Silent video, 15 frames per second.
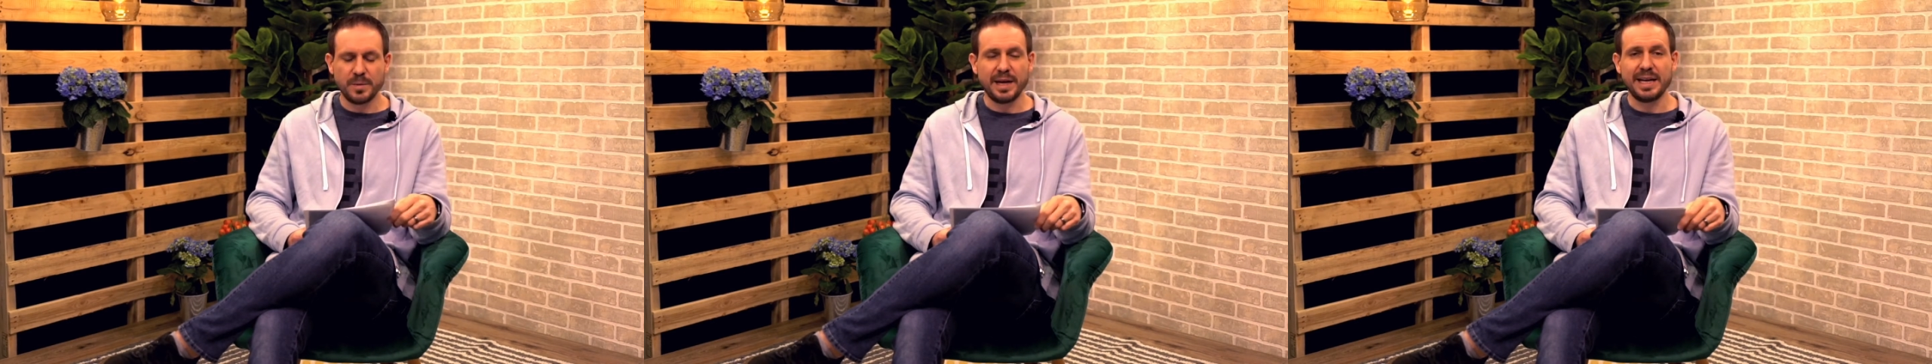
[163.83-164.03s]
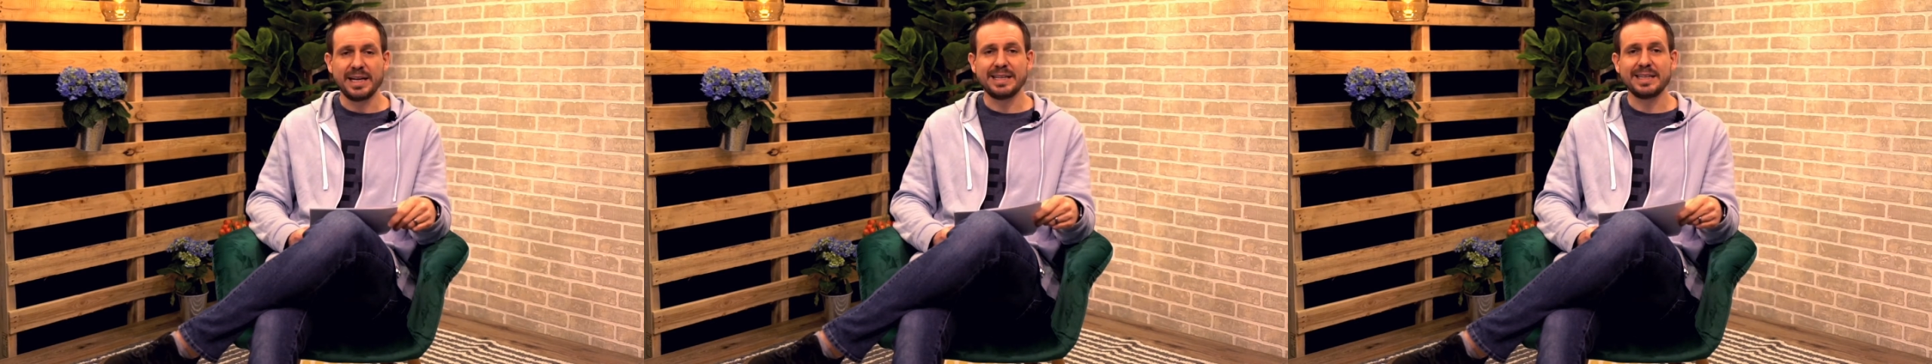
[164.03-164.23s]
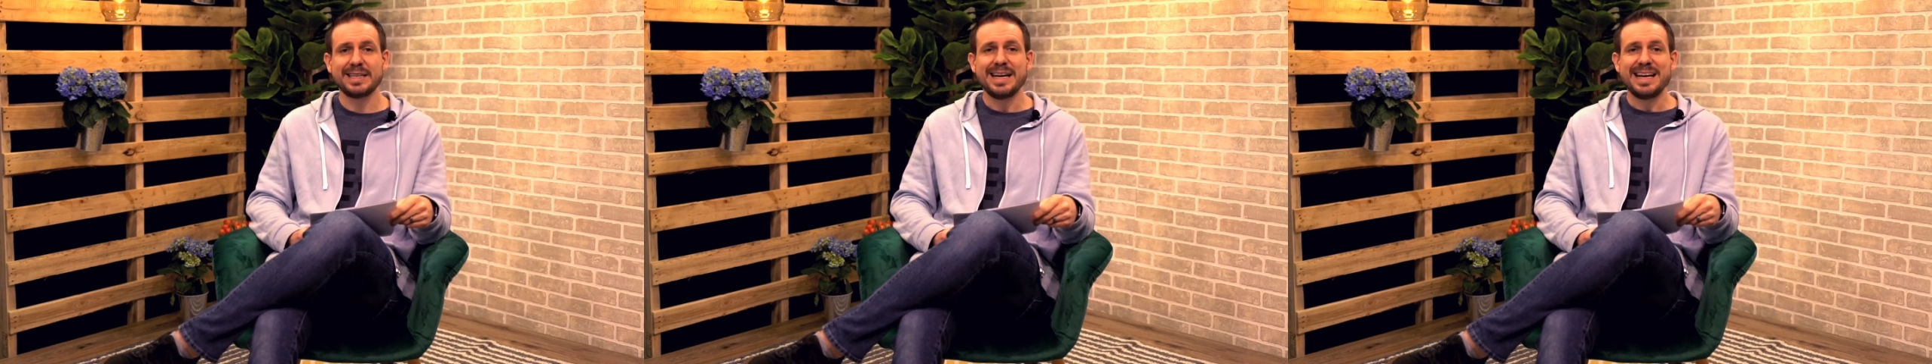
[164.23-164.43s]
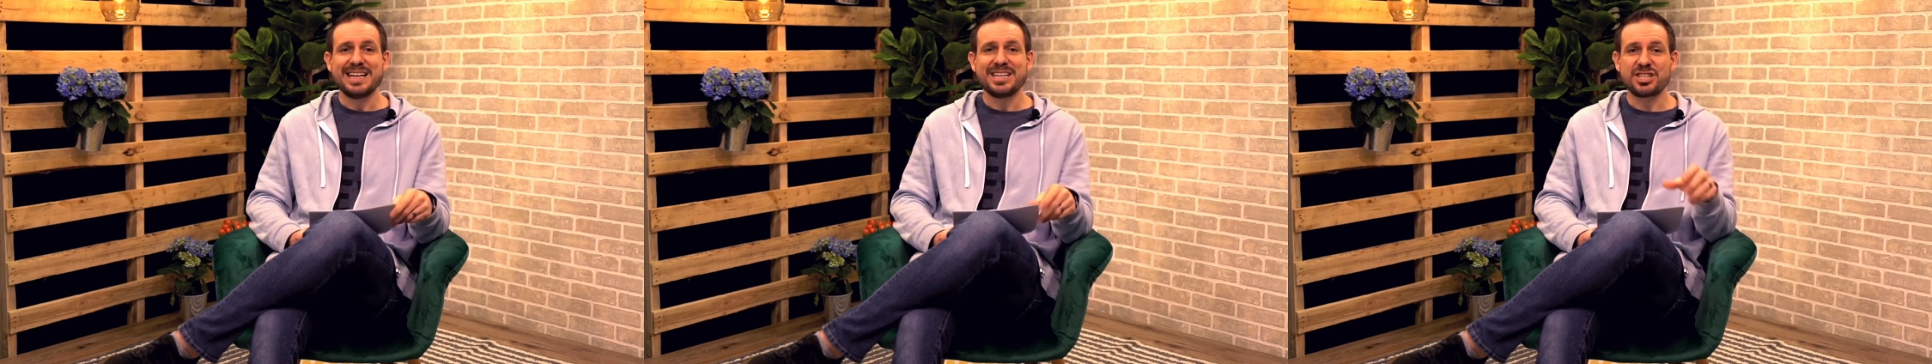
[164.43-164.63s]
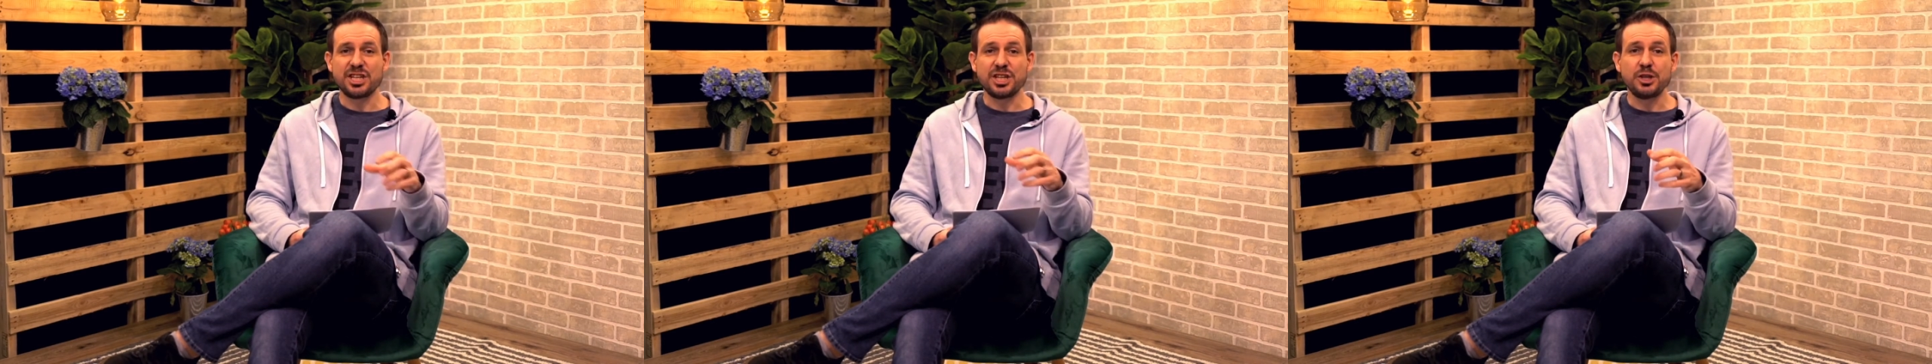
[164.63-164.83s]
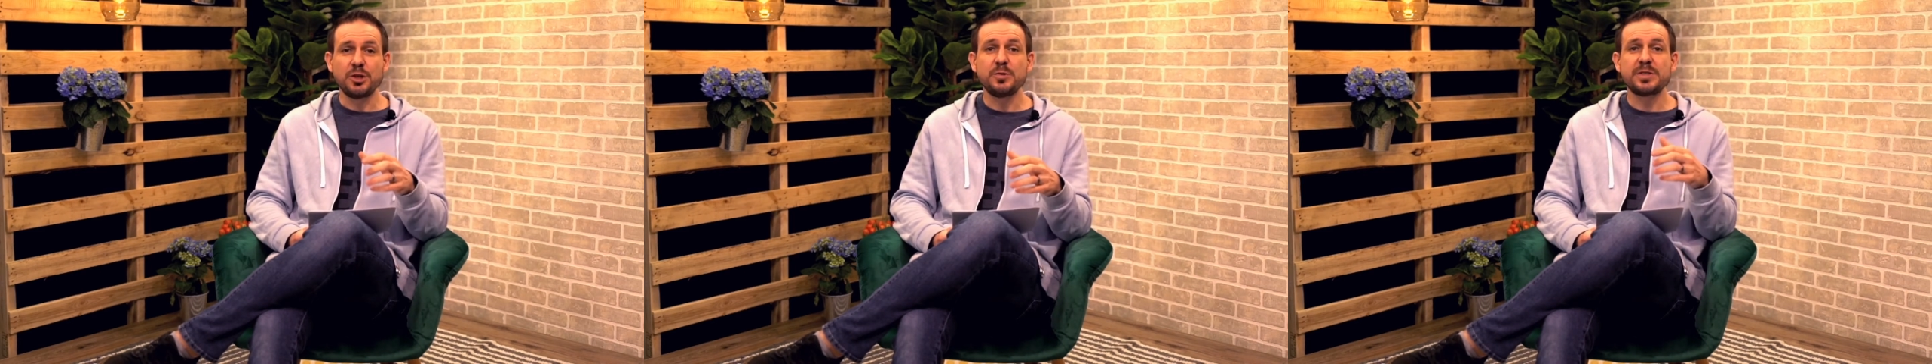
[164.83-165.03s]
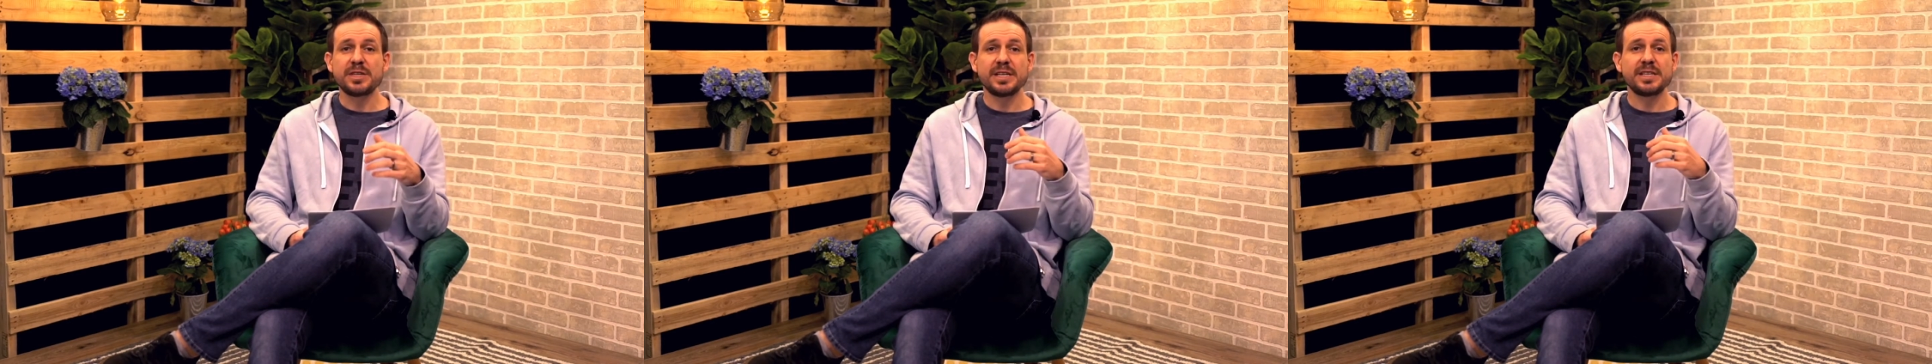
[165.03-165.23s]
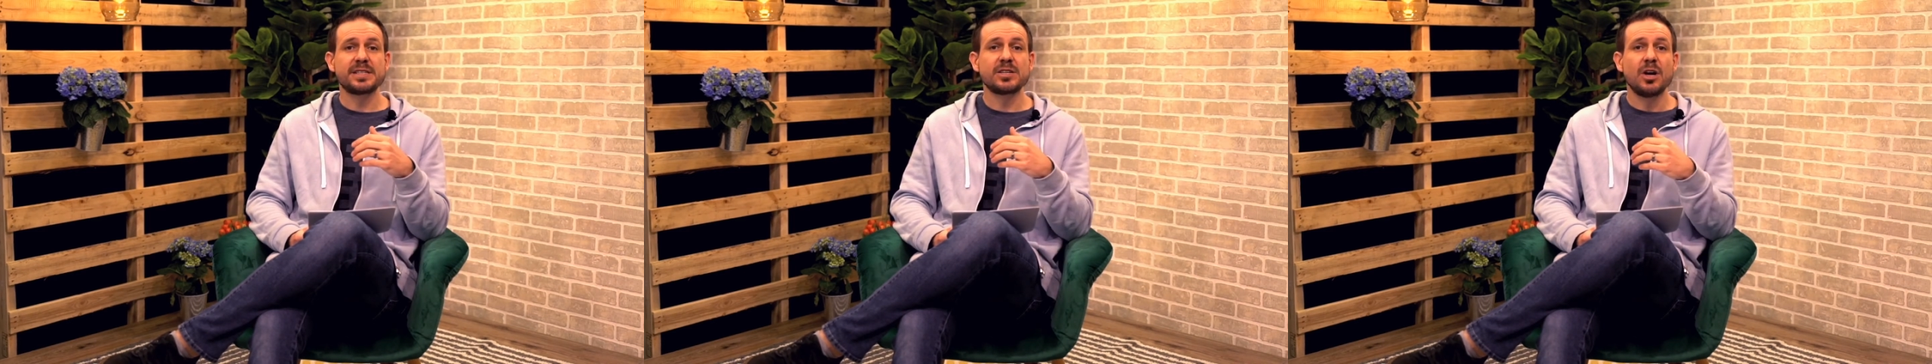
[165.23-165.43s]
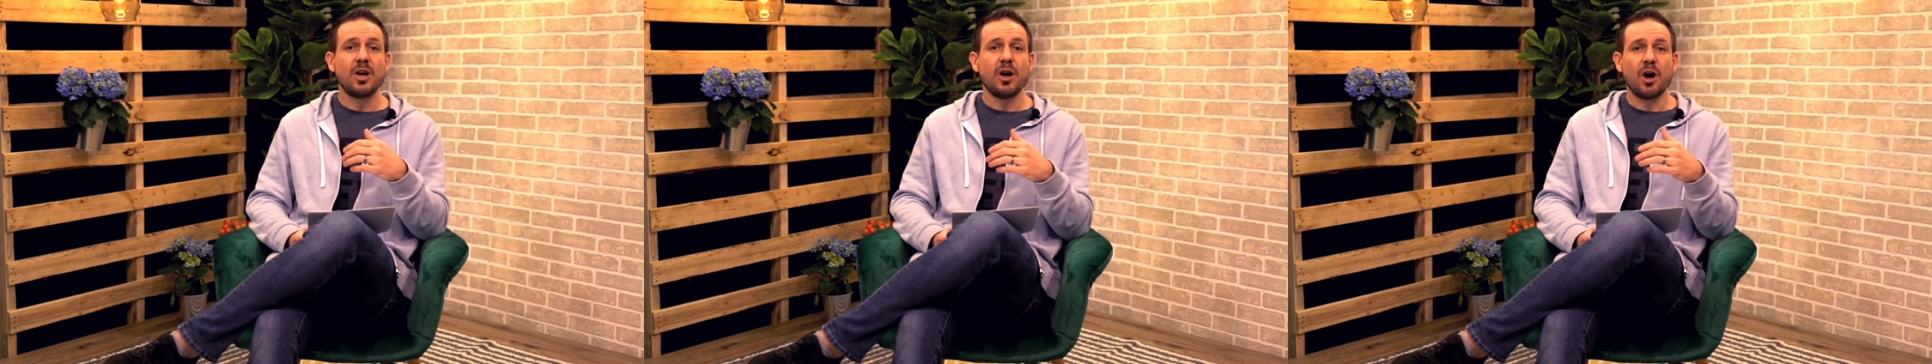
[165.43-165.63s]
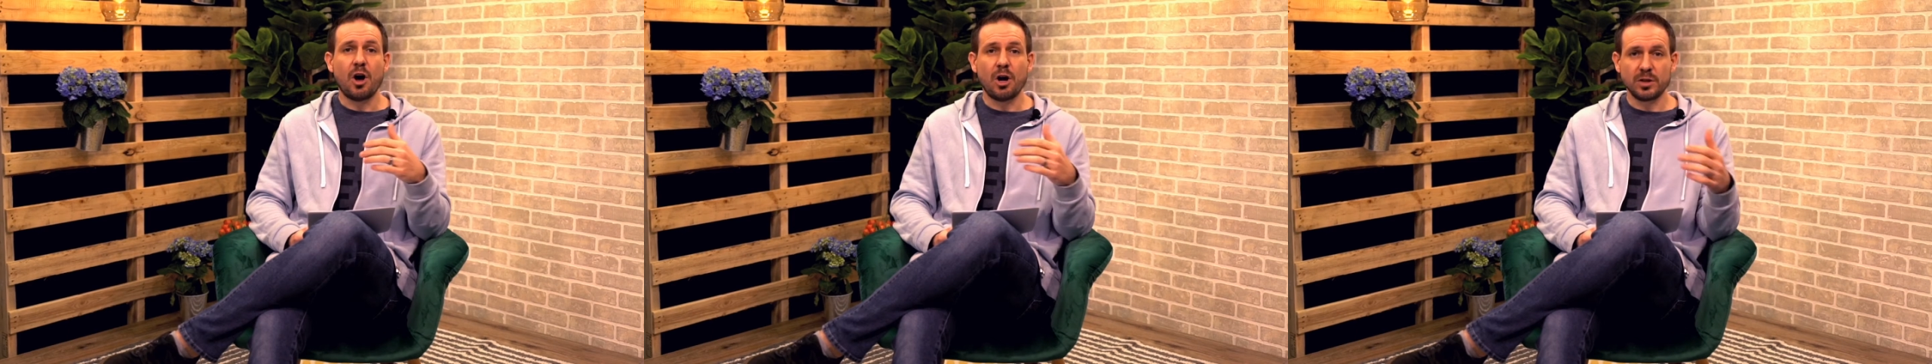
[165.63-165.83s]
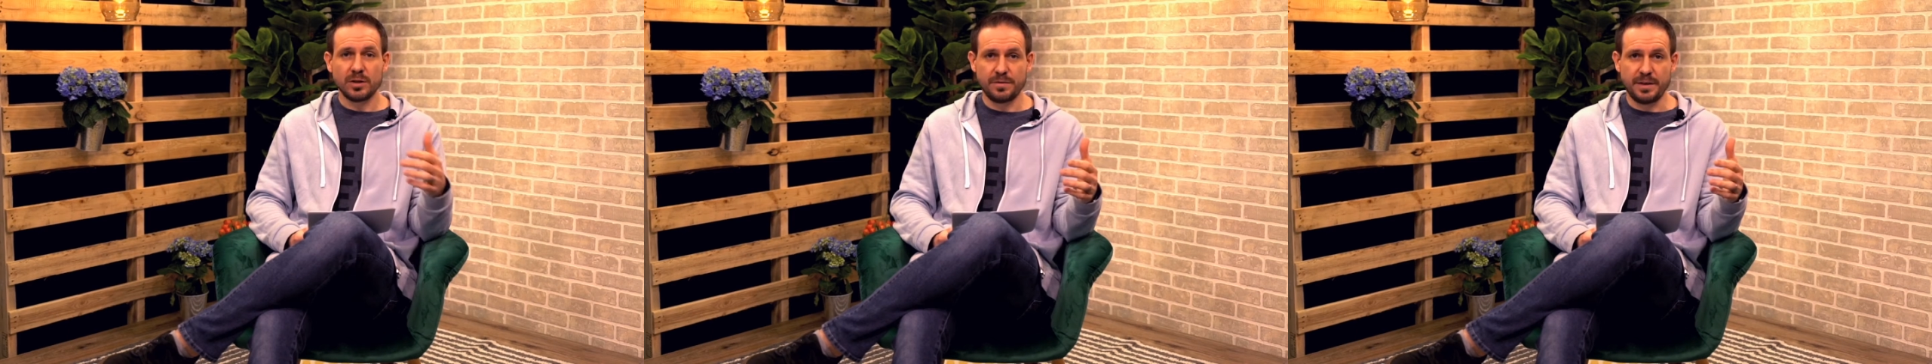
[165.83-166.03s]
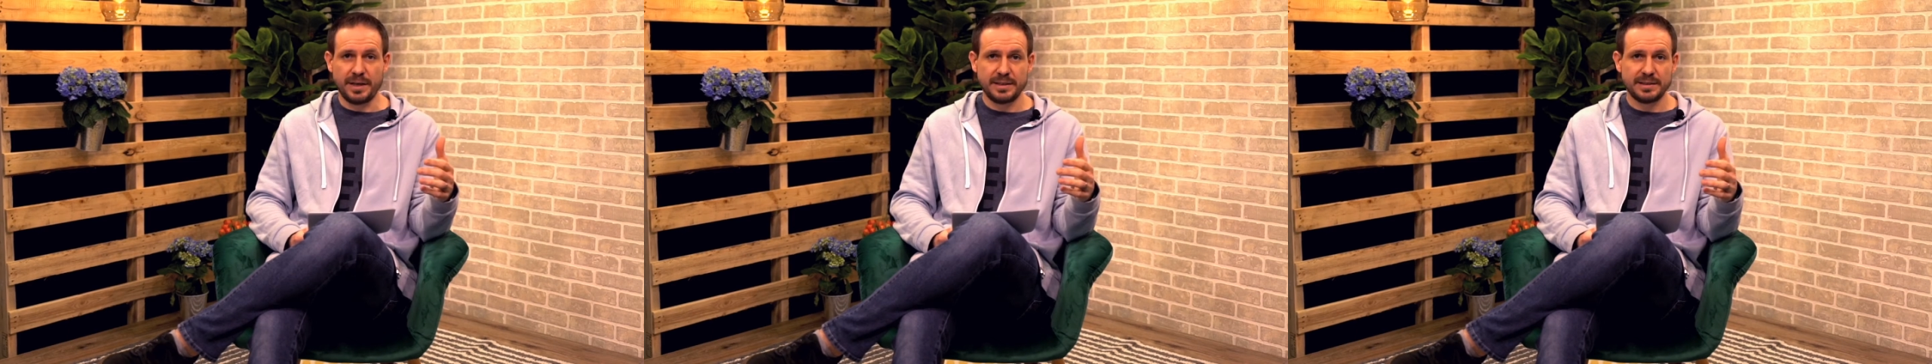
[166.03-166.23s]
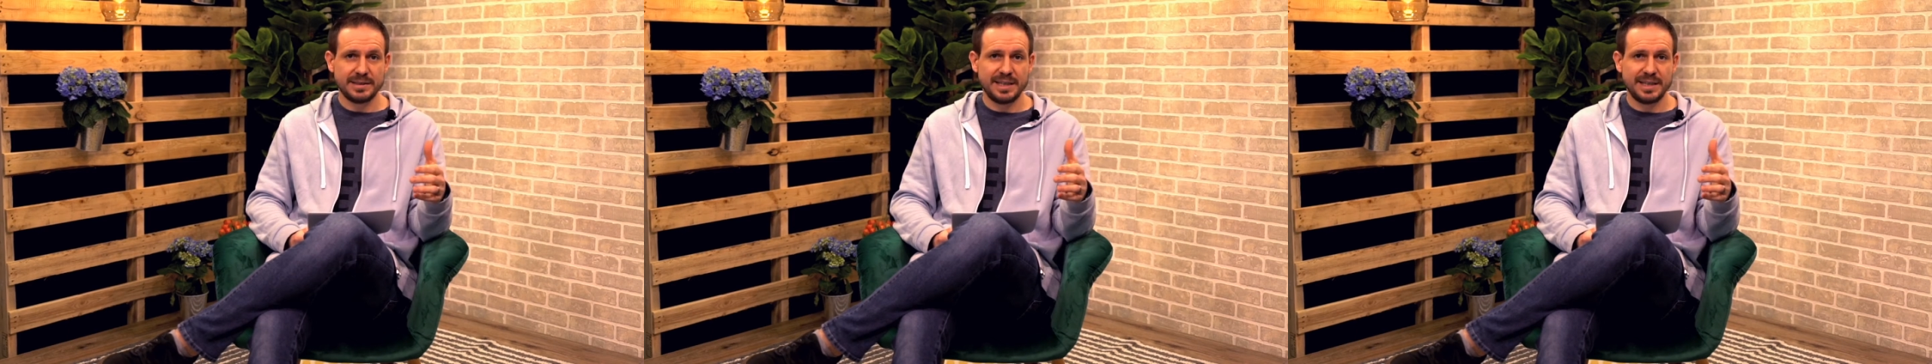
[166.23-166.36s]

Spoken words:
and she uses all of it,